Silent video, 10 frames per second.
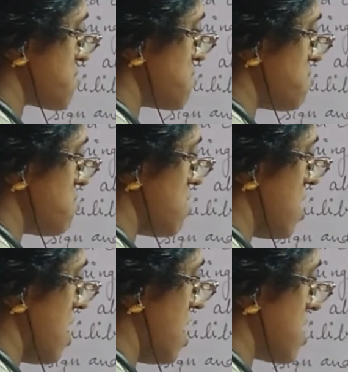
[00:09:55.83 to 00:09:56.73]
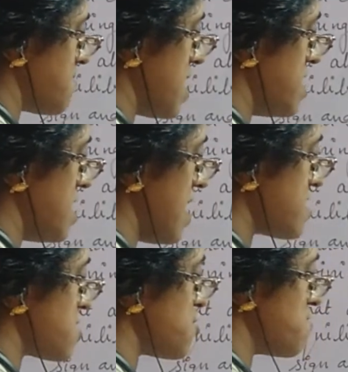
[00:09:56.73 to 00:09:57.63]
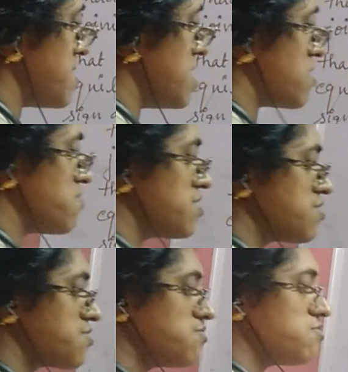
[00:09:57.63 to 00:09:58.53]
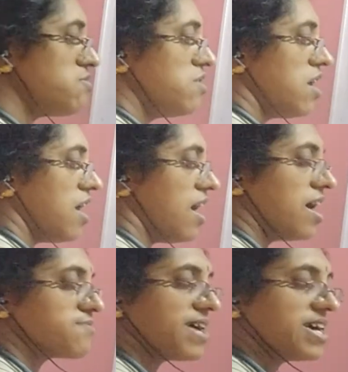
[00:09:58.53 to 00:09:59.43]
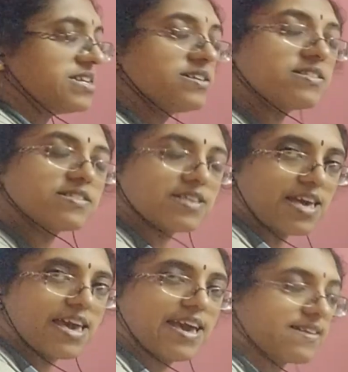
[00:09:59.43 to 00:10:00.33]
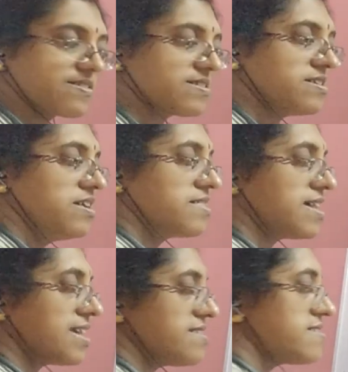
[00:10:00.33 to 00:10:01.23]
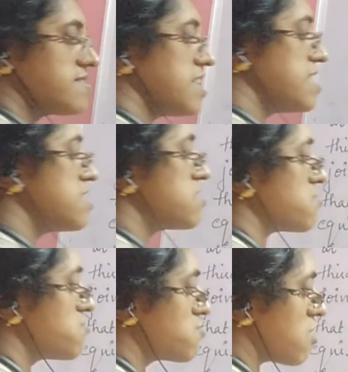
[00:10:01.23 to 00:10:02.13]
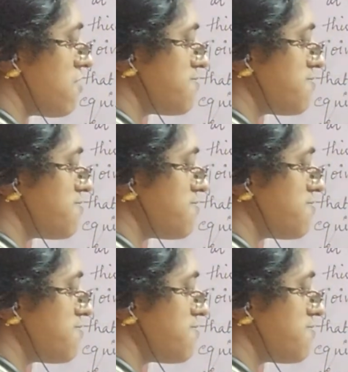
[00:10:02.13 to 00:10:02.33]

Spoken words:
to r minus x should be equals to r minus x. That is taking the root of